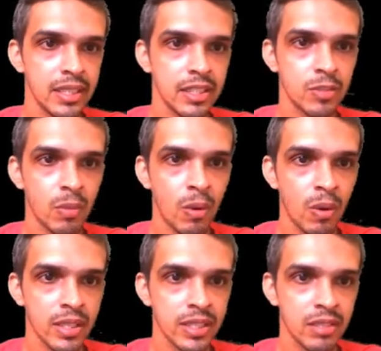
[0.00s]

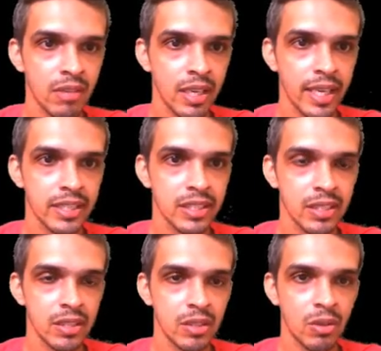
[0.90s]
smallest vertex
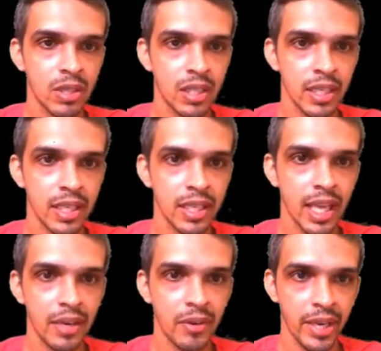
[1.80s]
not in
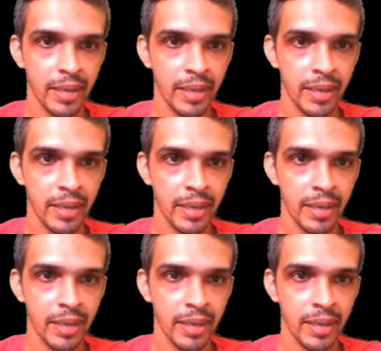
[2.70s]
that tree.